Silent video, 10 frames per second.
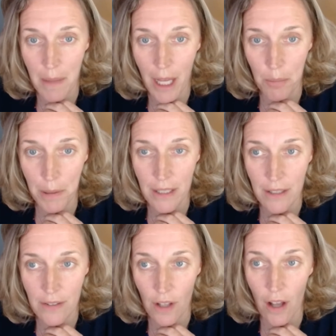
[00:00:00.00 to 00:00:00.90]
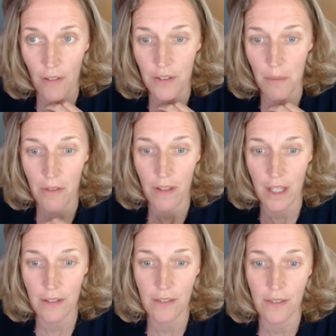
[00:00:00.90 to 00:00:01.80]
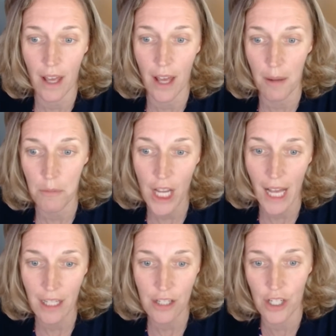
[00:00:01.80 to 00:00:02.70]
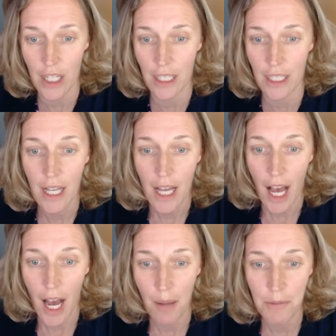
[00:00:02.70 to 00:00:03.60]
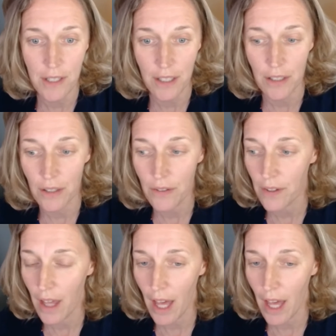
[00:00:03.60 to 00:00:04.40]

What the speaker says: helping to solve some of these challenging obstacles.